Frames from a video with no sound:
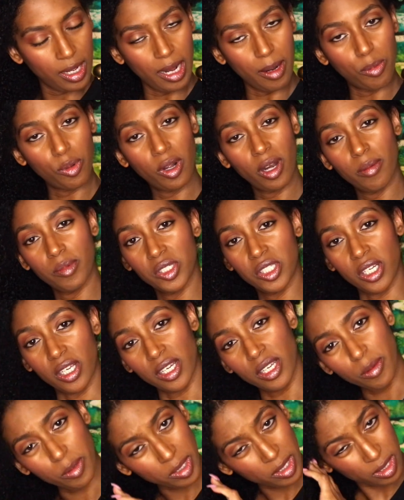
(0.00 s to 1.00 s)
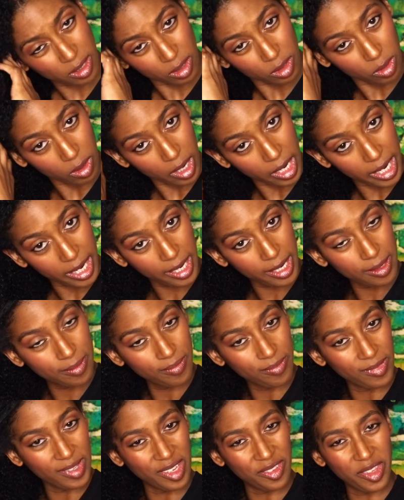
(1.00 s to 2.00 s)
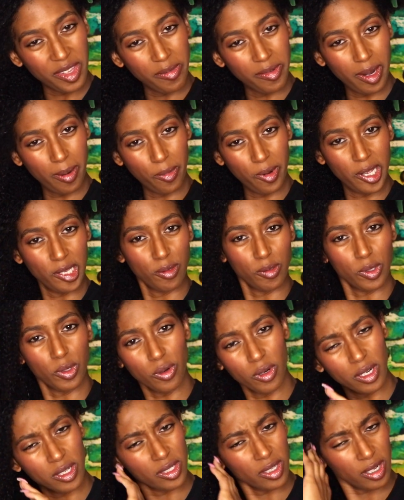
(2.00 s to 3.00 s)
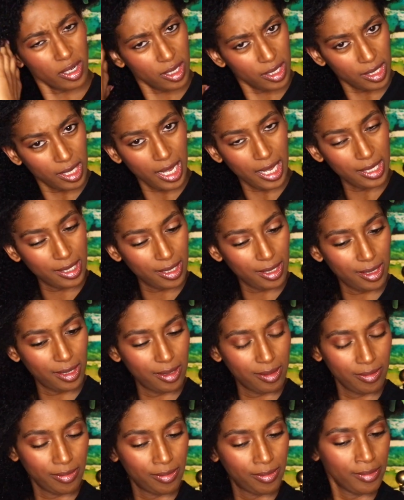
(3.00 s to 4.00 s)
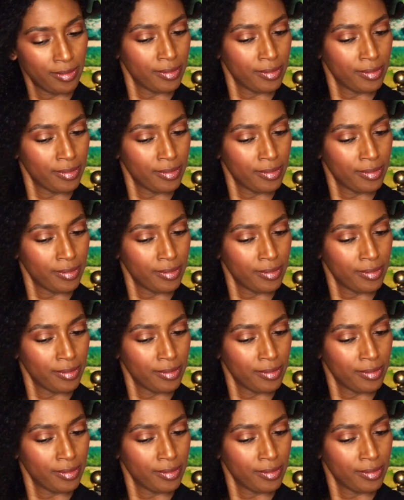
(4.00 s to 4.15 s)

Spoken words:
I promise y'all he'll be so quiet. And then when I press record and turn his lights on,